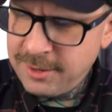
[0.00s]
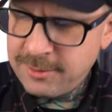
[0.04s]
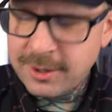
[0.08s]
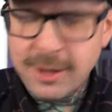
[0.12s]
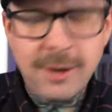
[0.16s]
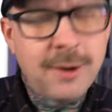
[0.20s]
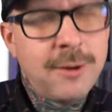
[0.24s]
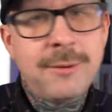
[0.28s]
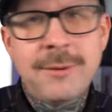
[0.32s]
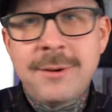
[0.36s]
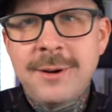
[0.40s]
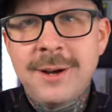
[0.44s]
don't
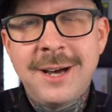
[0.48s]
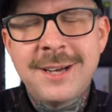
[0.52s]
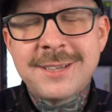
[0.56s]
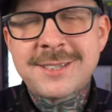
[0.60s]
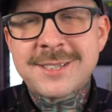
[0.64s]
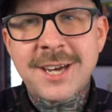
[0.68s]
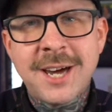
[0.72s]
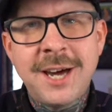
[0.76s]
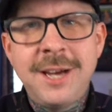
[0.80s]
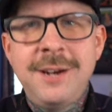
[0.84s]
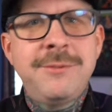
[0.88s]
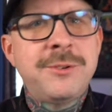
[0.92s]
know, that's
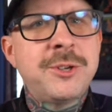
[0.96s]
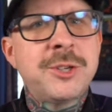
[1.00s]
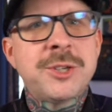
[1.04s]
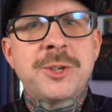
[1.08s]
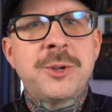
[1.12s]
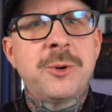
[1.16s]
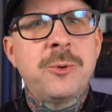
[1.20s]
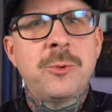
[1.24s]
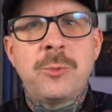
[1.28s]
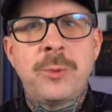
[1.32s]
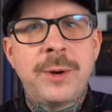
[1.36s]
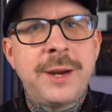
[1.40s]
kind of just
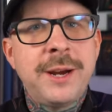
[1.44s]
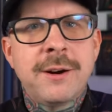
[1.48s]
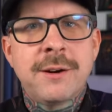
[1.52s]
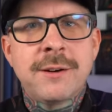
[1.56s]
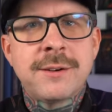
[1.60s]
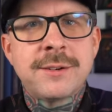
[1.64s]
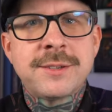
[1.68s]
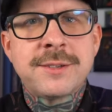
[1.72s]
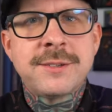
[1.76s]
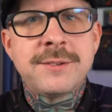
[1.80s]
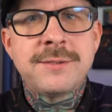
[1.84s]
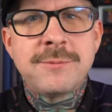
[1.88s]
a
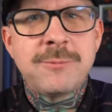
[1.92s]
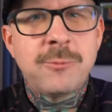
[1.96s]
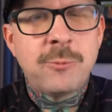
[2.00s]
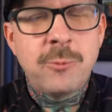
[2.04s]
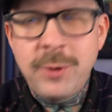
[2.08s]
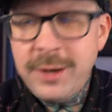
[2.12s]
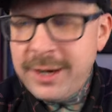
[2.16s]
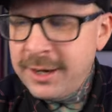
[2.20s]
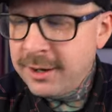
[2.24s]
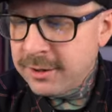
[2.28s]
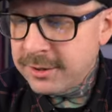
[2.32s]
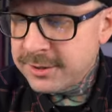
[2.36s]
weird
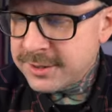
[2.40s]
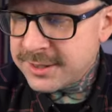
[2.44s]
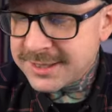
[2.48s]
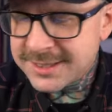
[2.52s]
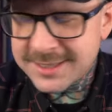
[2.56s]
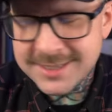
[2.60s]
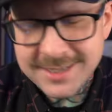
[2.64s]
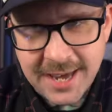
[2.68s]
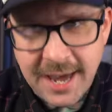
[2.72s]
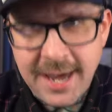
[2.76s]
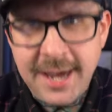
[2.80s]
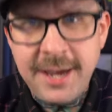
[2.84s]
Weird
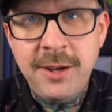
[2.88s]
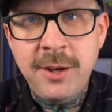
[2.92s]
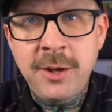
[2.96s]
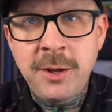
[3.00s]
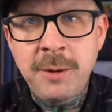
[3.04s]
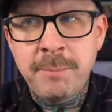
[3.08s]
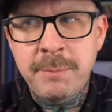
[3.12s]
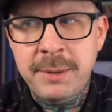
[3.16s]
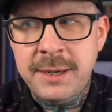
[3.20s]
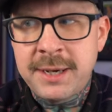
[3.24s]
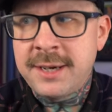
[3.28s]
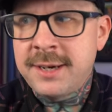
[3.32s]
scale,
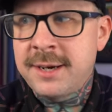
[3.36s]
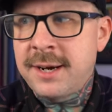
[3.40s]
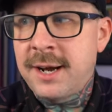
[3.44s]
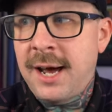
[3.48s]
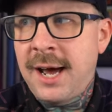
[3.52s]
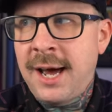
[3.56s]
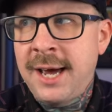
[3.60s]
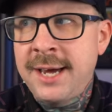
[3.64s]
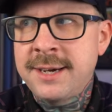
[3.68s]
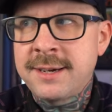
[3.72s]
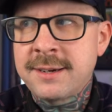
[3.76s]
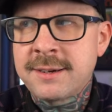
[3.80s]
but
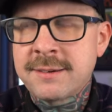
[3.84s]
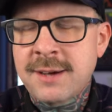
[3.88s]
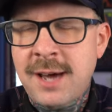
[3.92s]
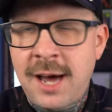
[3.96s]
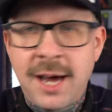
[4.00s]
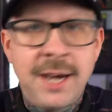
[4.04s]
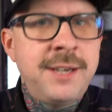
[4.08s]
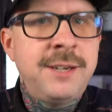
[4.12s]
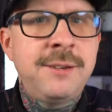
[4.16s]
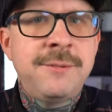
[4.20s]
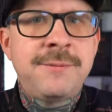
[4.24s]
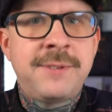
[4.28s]
I
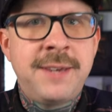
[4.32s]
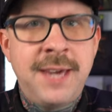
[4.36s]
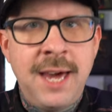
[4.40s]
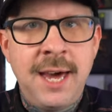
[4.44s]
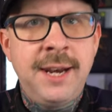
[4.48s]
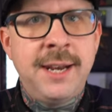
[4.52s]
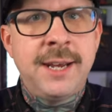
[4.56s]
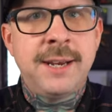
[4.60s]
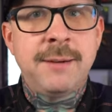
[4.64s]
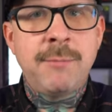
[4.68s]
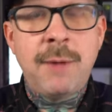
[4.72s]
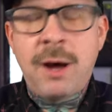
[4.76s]
kind of
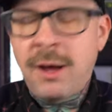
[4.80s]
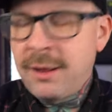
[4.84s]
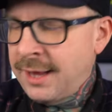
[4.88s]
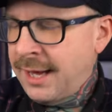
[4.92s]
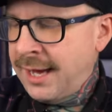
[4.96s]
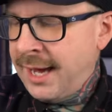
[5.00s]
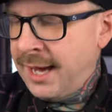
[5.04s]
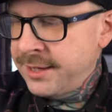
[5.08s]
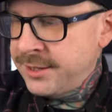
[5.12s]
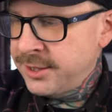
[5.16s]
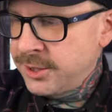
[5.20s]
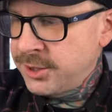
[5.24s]
get it. All I
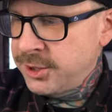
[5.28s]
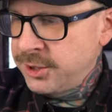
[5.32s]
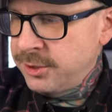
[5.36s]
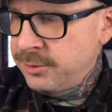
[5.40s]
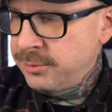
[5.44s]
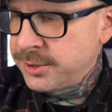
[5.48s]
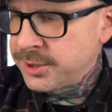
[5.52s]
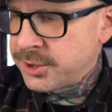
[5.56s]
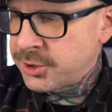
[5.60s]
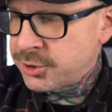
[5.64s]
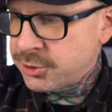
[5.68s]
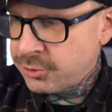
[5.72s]
had to do
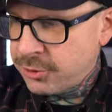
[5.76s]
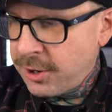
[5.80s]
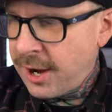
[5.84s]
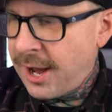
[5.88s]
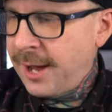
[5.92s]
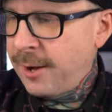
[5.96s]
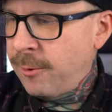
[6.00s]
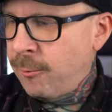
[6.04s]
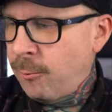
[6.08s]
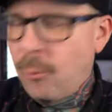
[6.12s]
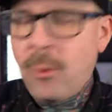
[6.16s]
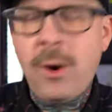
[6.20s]
was
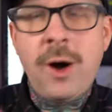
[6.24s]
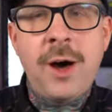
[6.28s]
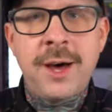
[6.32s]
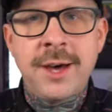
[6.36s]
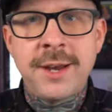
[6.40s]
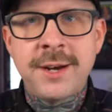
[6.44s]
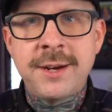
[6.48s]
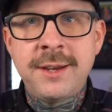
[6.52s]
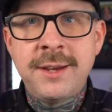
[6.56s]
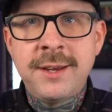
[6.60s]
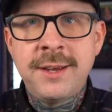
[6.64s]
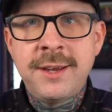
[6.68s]
try
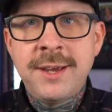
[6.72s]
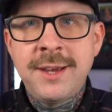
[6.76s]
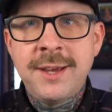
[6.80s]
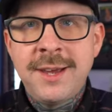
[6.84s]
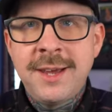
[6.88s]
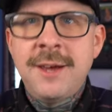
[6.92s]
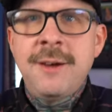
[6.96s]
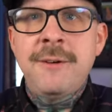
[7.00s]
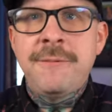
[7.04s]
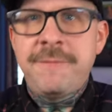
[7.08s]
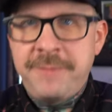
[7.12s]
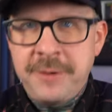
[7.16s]
one,
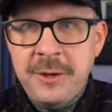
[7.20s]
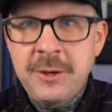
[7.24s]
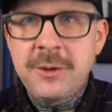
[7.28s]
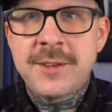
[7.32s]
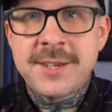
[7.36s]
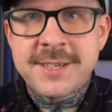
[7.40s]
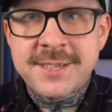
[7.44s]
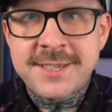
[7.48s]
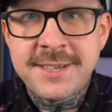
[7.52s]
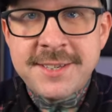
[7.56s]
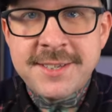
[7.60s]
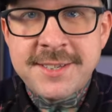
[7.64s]
feel
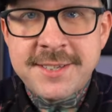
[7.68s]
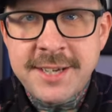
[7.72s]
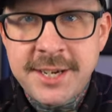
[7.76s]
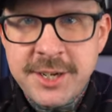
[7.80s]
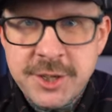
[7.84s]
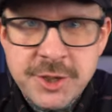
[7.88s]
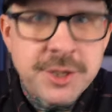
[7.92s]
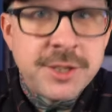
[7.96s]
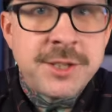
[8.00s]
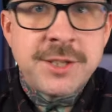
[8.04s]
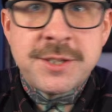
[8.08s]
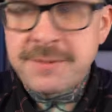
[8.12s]
the
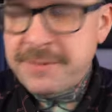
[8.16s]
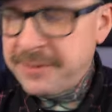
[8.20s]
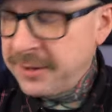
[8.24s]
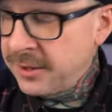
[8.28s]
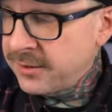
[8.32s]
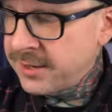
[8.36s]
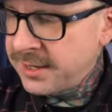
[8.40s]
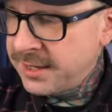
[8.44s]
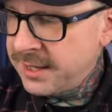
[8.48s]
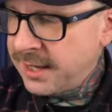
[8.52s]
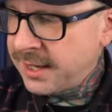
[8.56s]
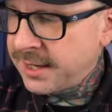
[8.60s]
sensations, feel
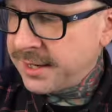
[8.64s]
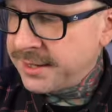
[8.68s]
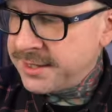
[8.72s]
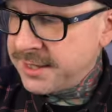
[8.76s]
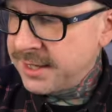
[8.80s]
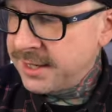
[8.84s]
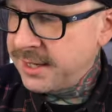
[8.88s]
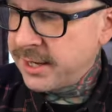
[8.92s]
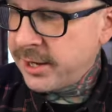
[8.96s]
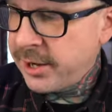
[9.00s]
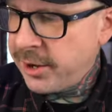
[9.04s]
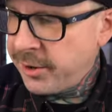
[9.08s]
the
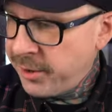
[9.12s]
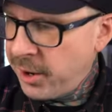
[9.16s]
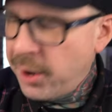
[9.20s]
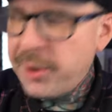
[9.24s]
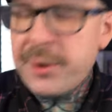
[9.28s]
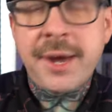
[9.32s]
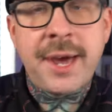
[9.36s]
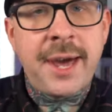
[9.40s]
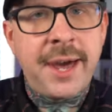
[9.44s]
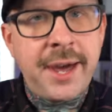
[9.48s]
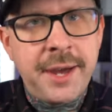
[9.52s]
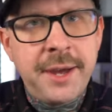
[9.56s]
nicotine, and go,
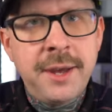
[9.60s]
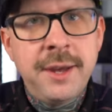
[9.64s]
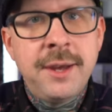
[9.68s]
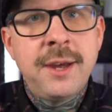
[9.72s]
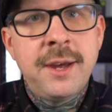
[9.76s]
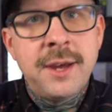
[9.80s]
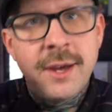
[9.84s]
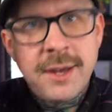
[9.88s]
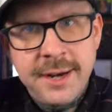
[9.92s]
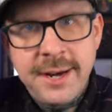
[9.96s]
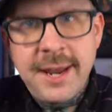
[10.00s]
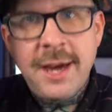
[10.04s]
okay,
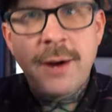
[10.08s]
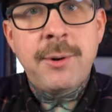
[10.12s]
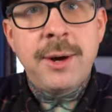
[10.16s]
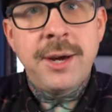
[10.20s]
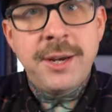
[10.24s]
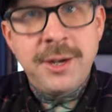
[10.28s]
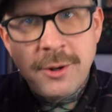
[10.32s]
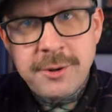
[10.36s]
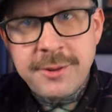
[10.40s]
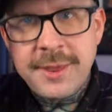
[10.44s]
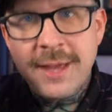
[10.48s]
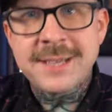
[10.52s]
now I
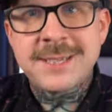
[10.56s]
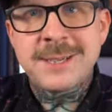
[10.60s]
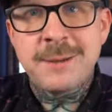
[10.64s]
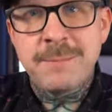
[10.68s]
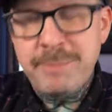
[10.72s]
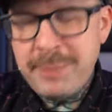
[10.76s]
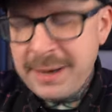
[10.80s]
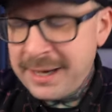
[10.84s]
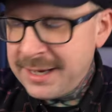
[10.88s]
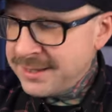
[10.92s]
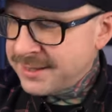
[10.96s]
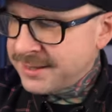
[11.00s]
know that's a
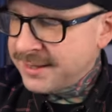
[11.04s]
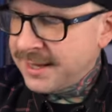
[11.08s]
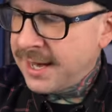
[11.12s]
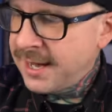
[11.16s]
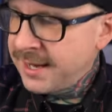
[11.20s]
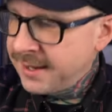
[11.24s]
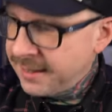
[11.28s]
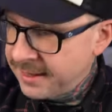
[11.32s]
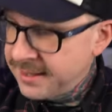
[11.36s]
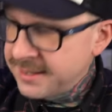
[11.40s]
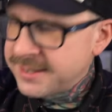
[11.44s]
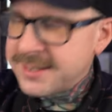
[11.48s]

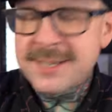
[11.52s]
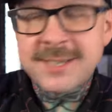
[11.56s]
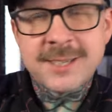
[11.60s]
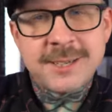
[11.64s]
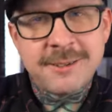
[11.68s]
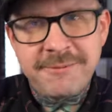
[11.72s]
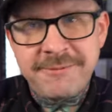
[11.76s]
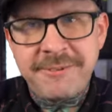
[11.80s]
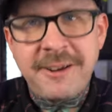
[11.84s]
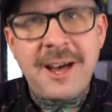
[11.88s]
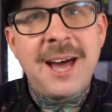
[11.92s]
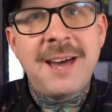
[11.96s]
baseline. This is a
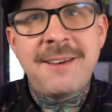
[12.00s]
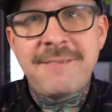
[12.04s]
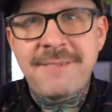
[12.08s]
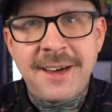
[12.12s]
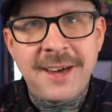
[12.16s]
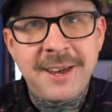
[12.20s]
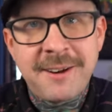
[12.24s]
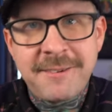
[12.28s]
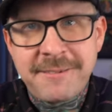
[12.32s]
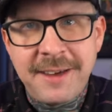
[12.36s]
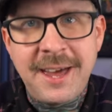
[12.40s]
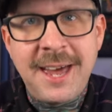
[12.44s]
five
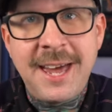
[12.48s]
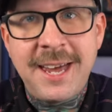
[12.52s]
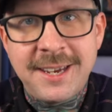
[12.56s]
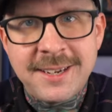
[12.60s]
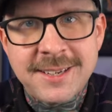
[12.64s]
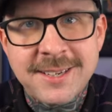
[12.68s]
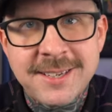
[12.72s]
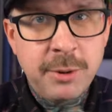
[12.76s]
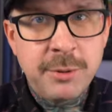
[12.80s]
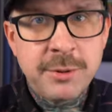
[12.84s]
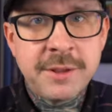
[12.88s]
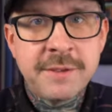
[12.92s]
out of
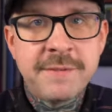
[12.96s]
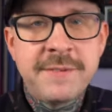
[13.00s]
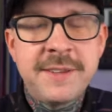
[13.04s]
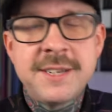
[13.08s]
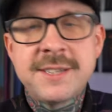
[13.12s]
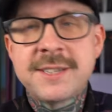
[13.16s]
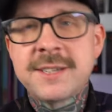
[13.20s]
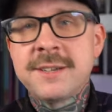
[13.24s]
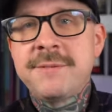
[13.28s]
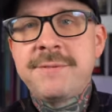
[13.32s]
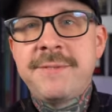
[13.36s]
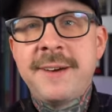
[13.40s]
eight. Both of
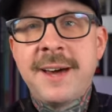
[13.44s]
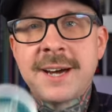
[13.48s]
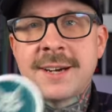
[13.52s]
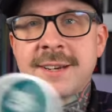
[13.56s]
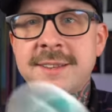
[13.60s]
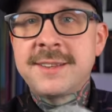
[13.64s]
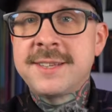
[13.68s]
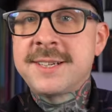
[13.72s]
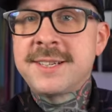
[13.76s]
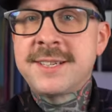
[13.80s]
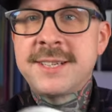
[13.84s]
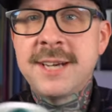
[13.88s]
these, in
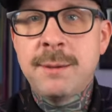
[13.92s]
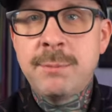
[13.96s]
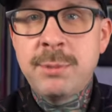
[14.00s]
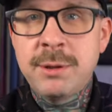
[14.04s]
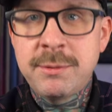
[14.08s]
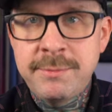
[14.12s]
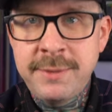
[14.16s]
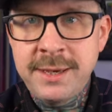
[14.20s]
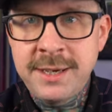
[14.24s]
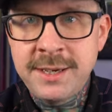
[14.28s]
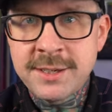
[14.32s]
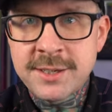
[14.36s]
fact, the double
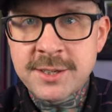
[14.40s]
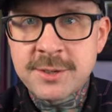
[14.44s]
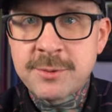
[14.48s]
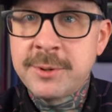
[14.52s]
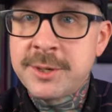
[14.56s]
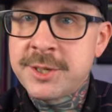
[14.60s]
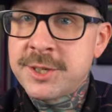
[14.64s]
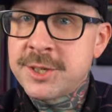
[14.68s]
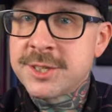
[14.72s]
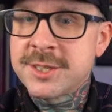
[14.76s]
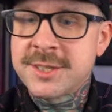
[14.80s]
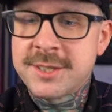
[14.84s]
mint,
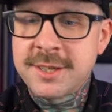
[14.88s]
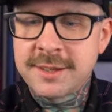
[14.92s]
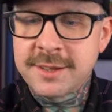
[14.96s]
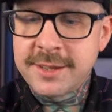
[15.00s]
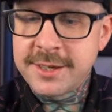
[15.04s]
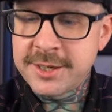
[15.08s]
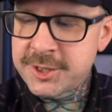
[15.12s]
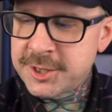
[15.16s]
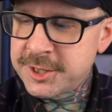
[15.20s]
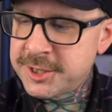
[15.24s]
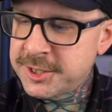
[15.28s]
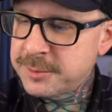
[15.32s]
which is
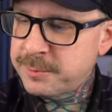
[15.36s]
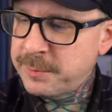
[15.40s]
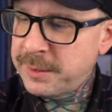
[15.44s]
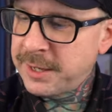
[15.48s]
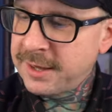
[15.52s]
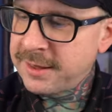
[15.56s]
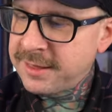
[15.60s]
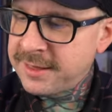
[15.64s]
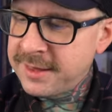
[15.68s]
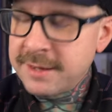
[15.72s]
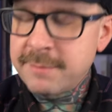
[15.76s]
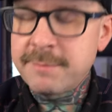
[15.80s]
delicious, but
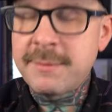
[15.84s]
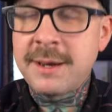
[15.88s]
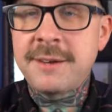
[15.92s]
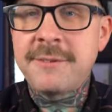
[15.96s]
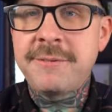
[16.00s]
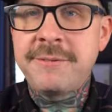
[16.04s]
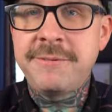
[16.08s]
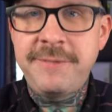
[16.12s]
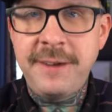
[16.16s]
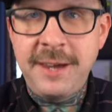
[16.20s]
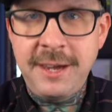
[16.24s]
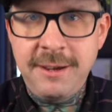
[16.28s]
I think my
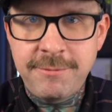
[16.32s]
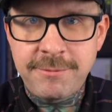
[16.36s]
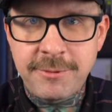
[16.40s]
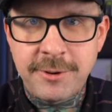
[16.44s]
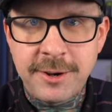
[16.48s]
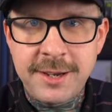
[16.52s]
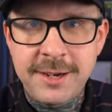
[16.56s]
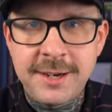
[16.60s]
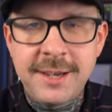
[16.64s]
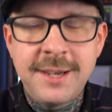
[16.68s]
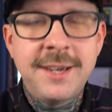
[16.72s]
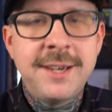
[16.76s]

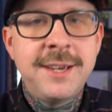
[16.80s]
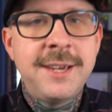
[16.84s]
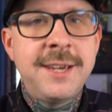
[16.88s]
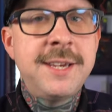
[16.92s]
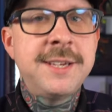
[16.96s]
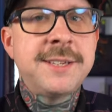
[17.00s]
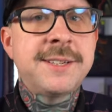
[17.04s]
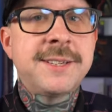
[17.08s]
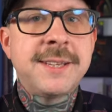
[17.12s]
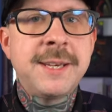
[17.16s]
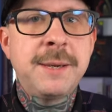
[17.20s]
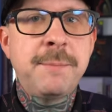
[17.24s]
favorite
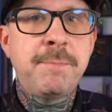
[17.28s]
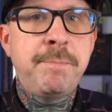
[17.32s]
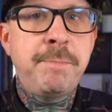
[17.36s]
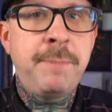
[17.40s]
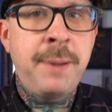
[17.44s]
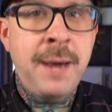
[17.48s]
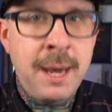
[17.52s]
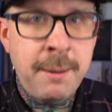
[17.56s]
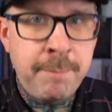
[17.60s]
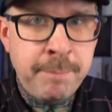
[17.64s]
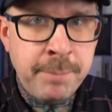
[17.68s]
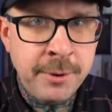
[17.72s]
is the
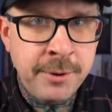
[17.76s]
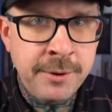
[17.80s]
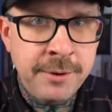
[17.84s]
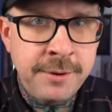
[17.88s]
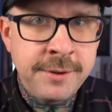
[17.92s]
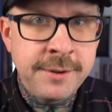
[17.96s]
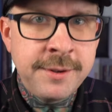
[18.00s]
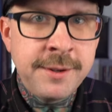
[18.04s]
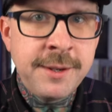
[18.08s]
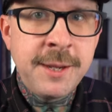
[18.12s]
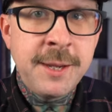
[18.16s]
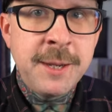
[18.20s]

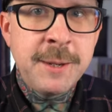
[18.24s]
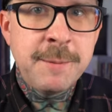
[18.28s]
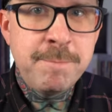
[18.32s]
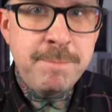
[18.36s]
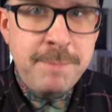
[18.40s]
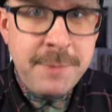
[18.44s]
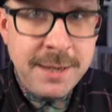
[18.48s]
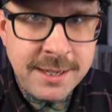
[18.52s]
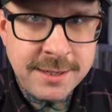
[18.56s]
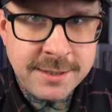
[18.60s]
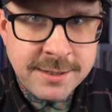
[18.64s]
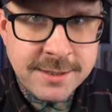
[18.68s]
peppered
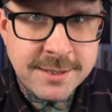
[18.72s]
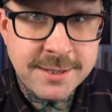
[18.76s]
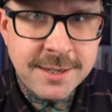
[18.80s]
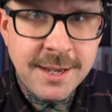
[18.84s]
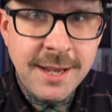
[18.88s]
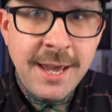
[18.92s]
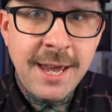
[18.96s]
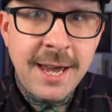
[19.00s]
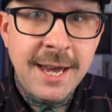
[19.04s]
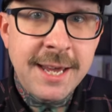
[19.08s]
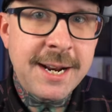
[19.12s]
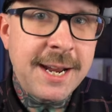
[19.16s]
mint.
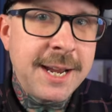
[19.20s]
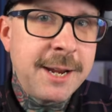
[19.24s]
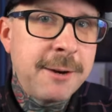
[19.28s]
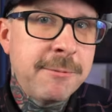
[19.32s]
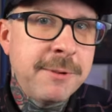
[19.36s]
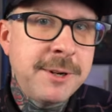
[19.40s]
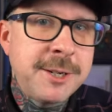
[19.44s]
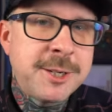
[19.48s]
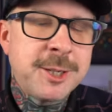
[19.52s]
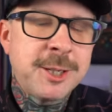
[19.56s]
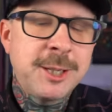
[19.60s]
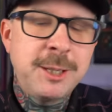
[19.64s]
And I
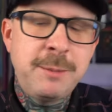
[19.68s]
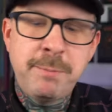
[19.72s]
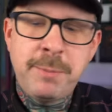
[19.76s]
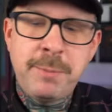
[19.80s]
originally